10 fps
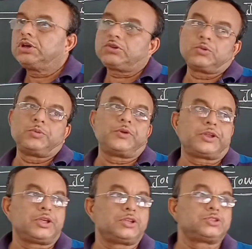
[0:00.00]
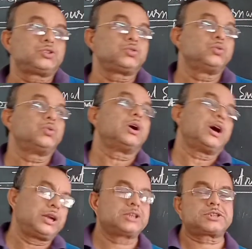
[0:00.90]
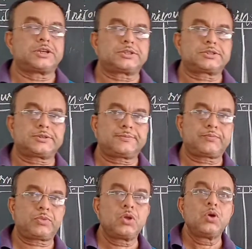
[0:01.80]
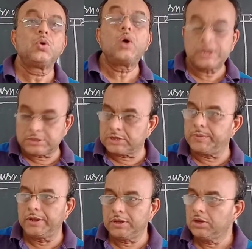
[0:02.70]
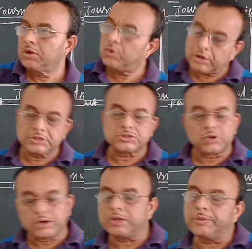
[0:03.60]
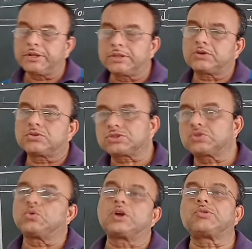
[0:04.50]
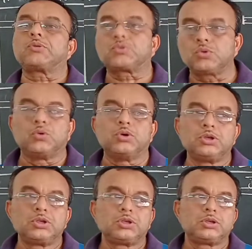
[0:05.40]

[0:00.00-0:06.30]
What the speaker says: It will be very easy to understand. What is given, what is not given in the question, what you have to do.